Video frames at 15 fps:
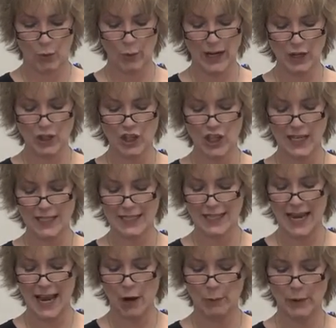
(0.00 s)
We are just
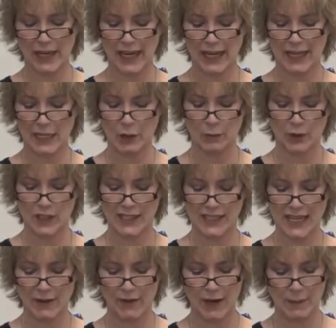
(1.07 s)
now beginning to
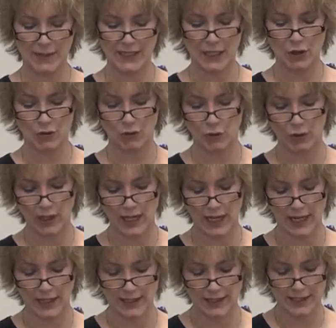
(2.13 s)
perceive him as he truly
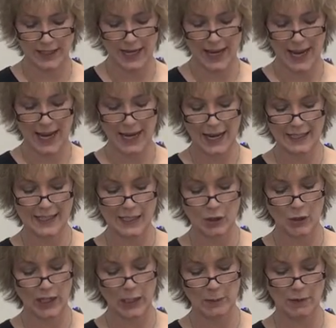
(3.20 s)
is and as he's
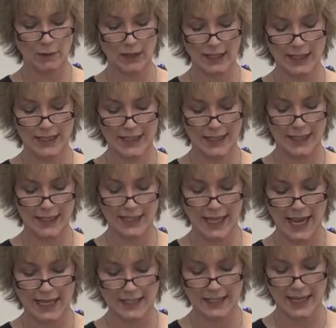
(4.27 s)
going to be released in these
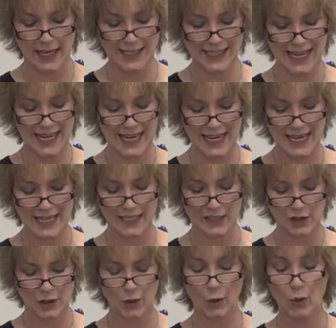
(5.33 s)
last days. He
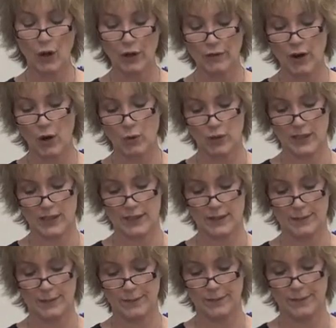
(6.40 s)
is the Lord of hosts.